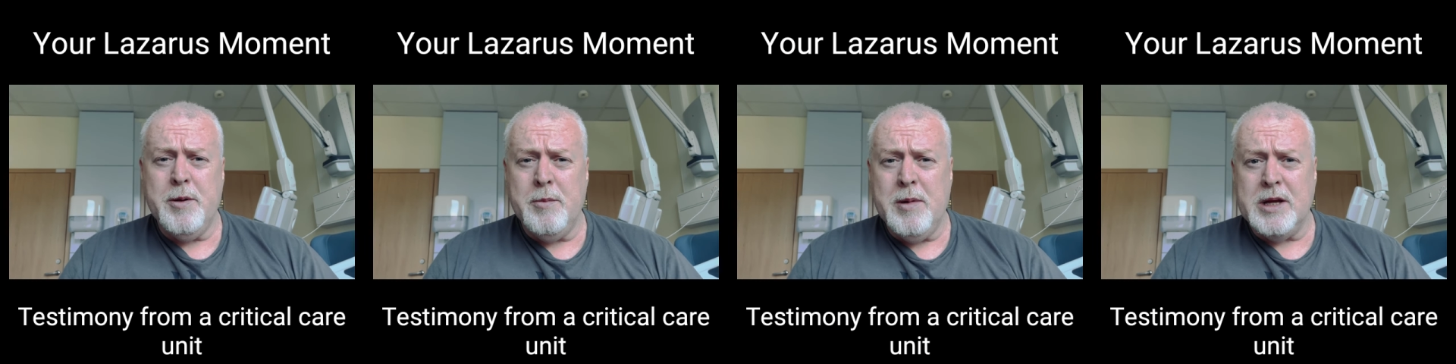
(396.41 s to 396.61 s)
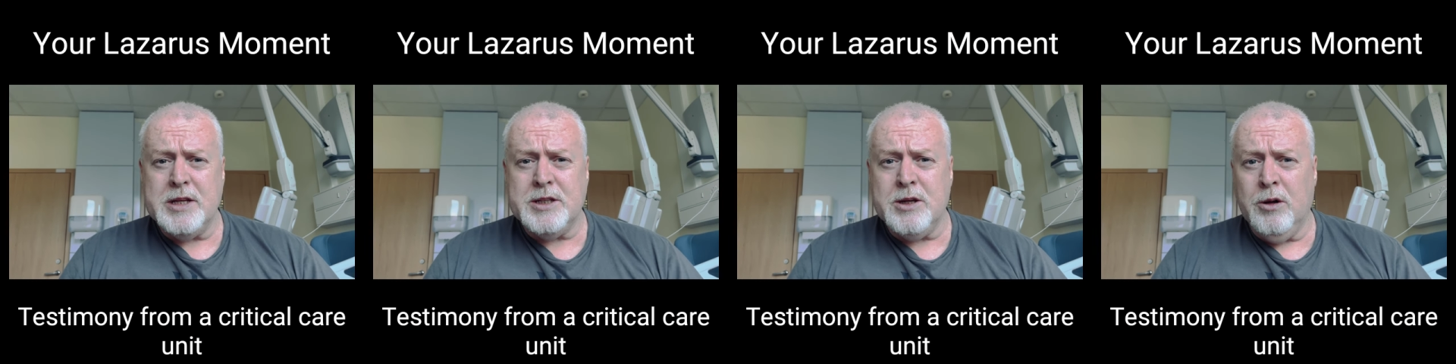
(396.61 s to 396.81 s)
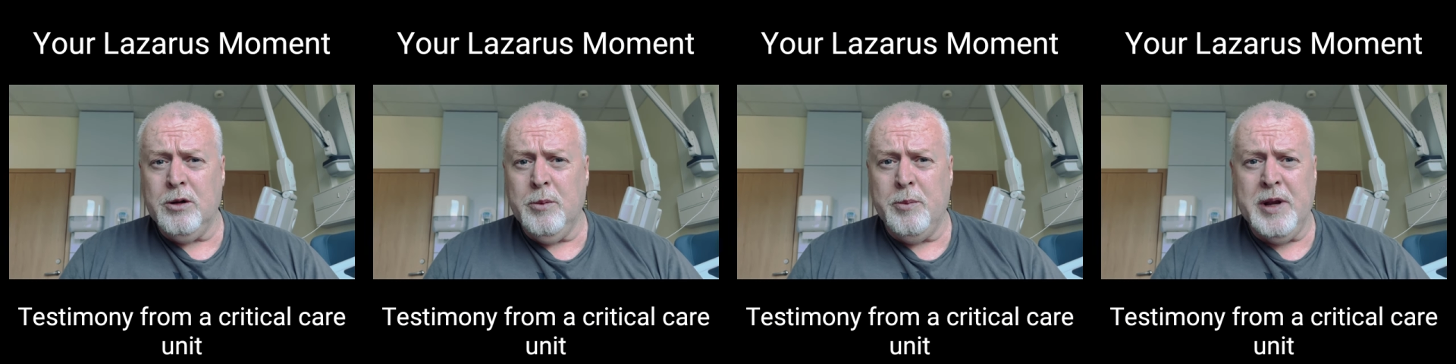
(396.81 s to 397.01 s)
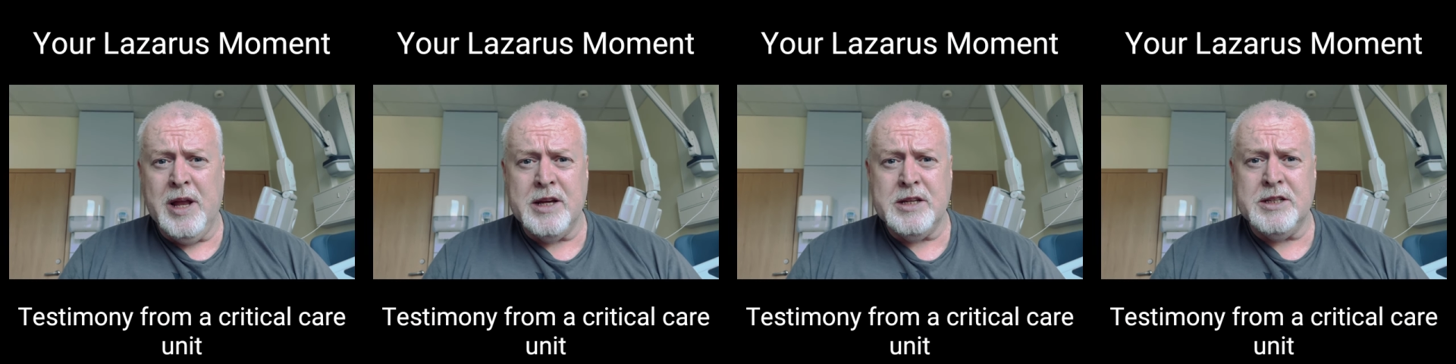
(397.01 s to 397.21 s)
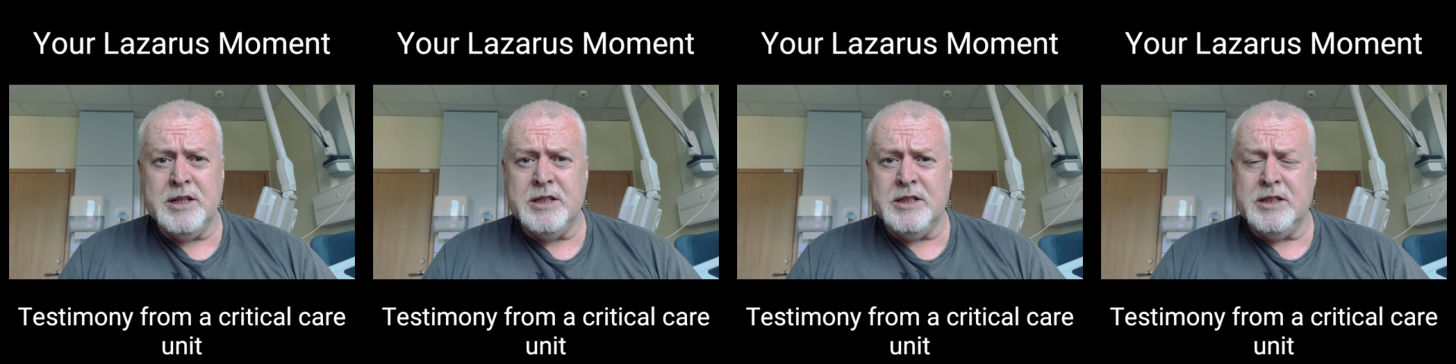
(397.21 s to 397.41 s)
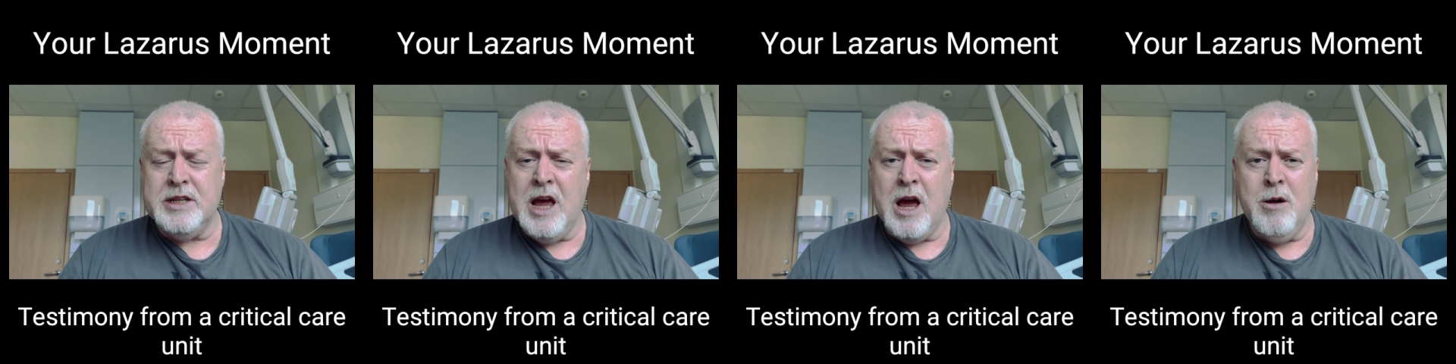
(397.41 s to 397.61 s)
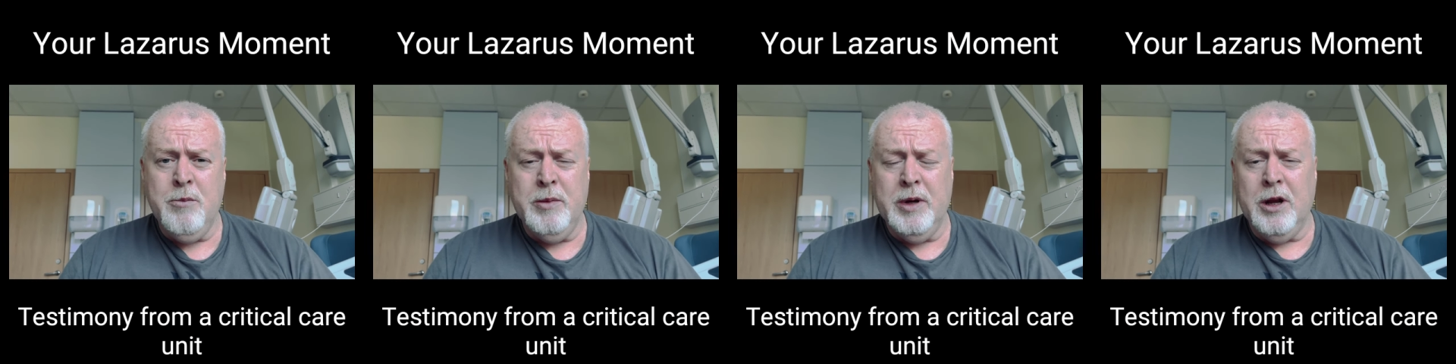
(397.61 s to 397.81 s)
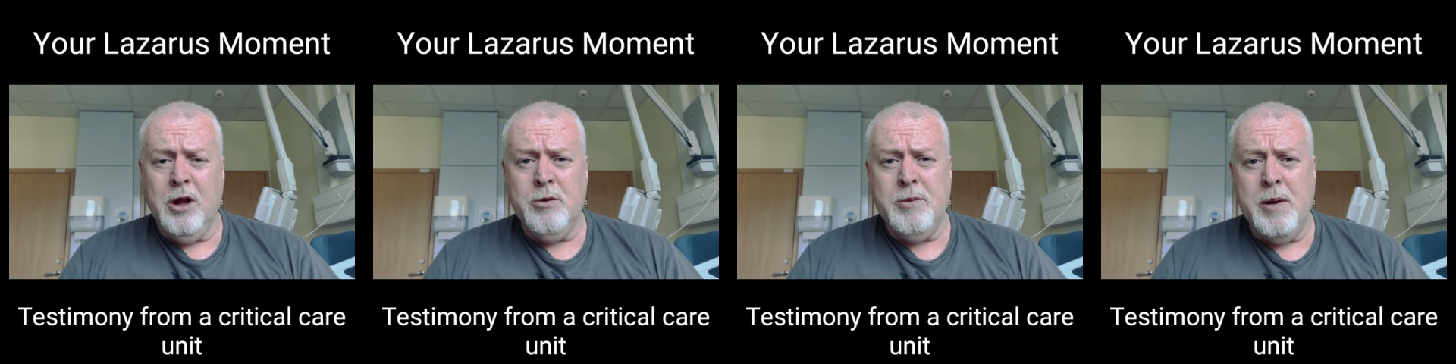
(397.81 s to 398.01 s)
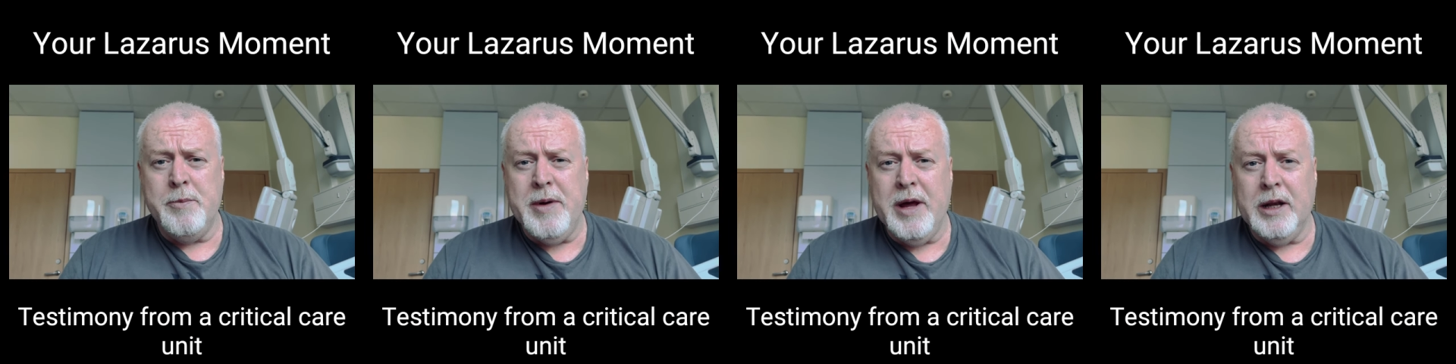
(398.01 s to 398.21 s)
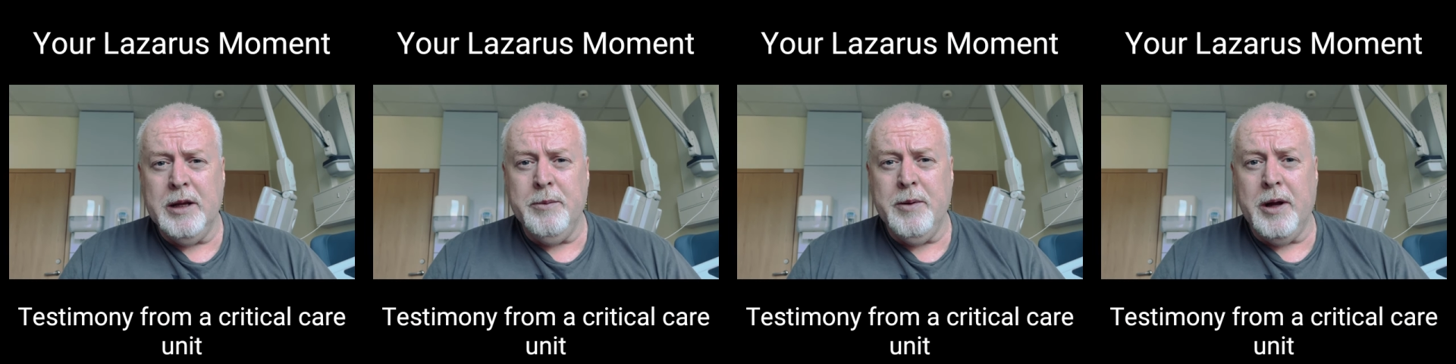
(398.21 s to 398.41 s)
my solar plexus down below my
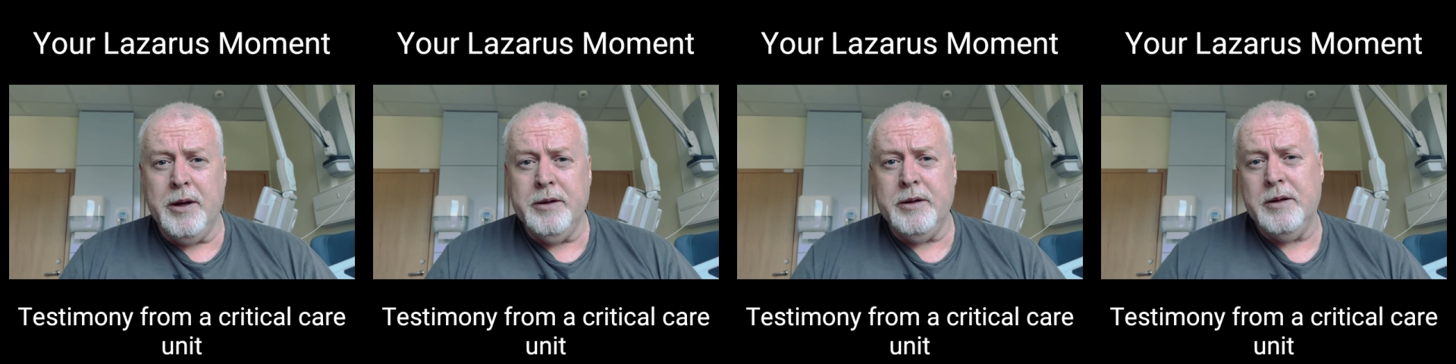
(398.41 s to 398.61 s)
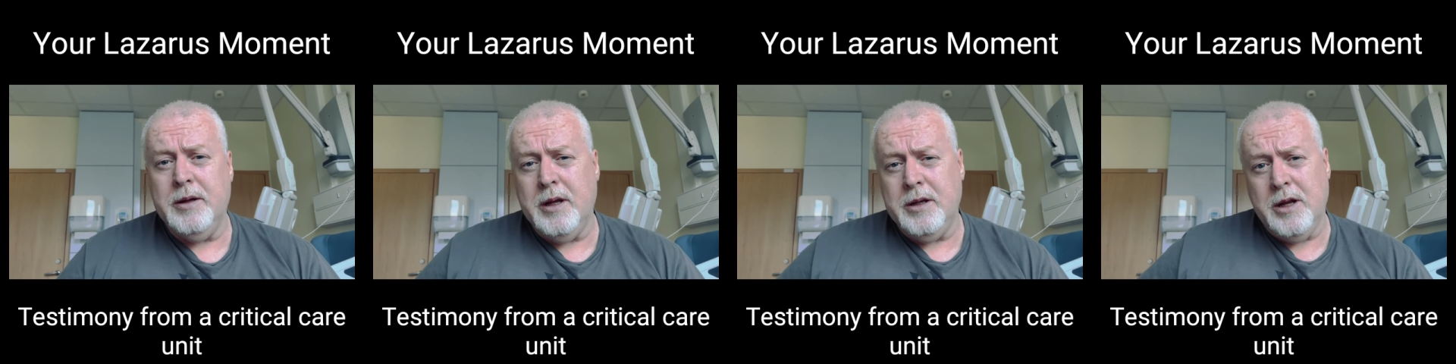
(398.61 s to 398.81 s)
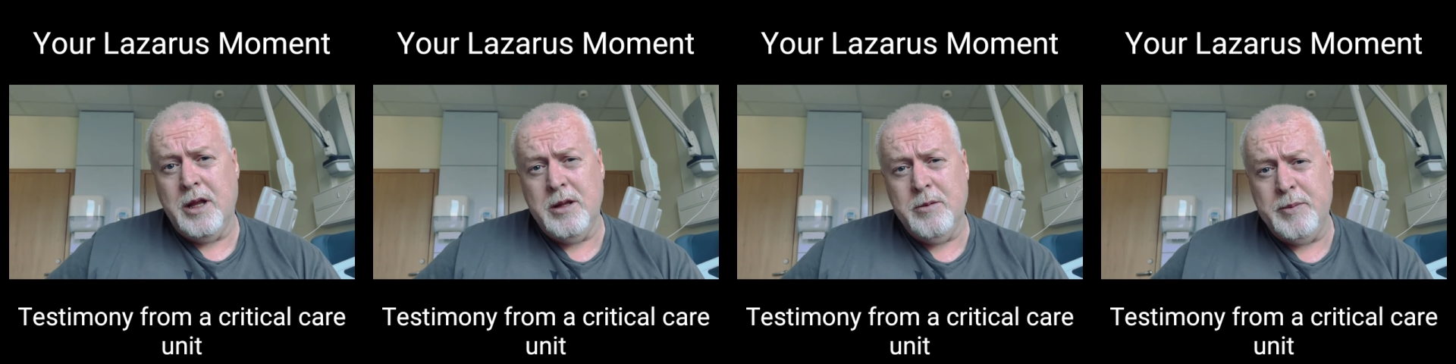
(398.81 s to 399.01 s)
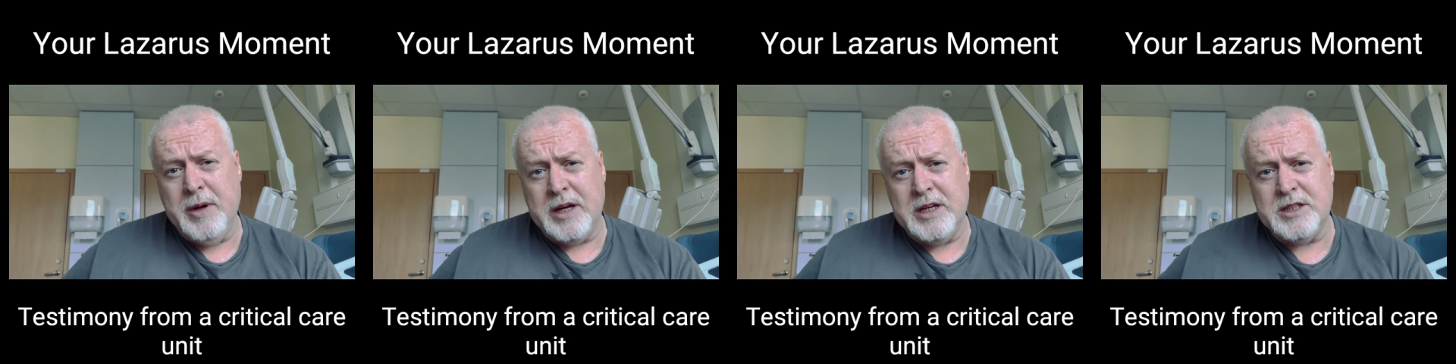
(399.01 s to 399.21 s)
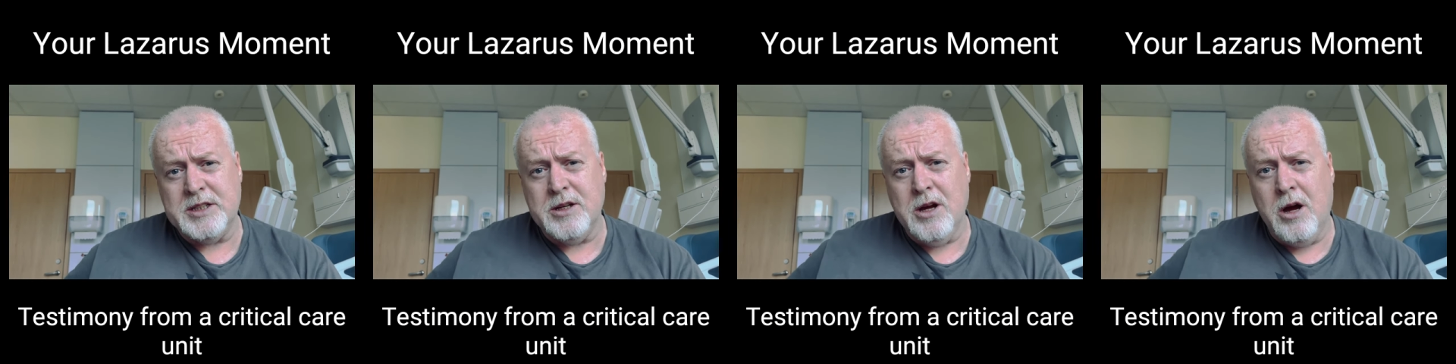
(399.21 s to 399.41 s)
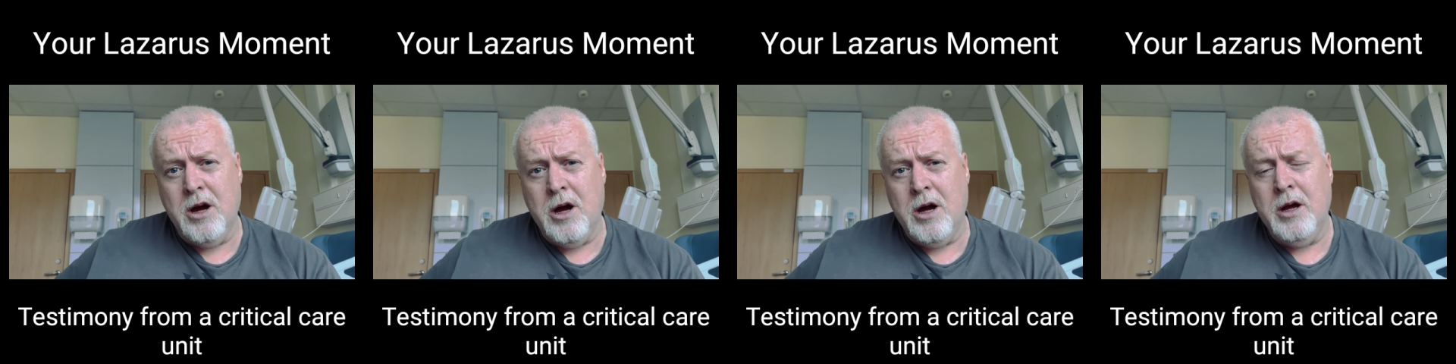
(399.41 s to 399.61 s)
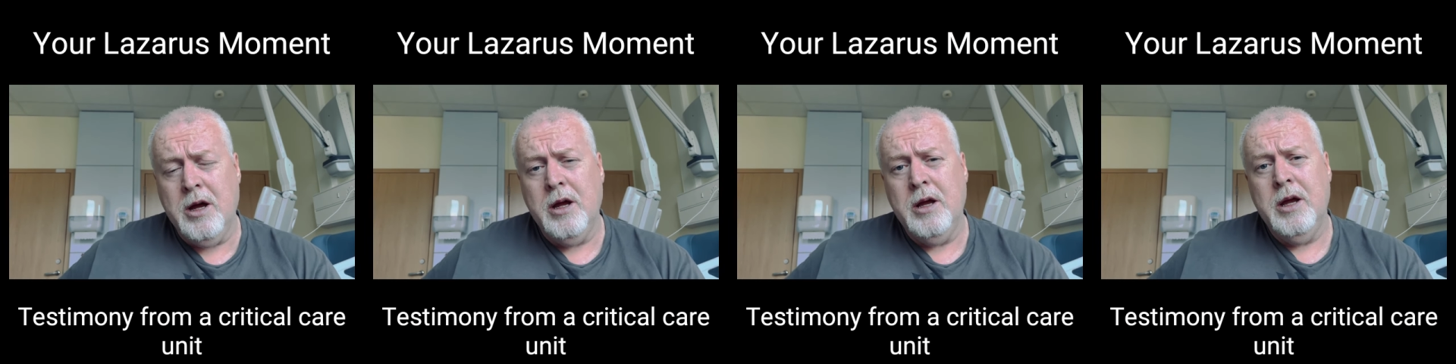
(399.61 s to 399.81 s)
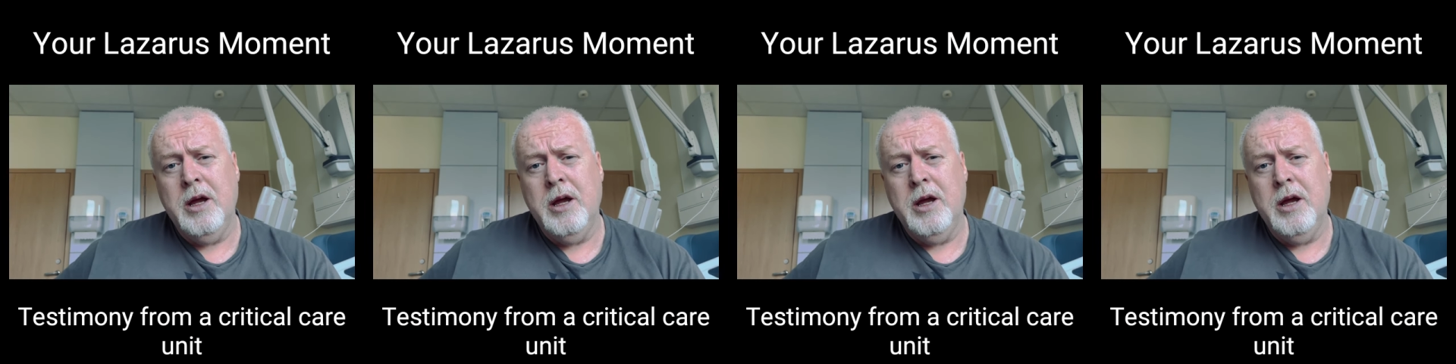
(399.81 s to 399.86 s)
belly button, another big scar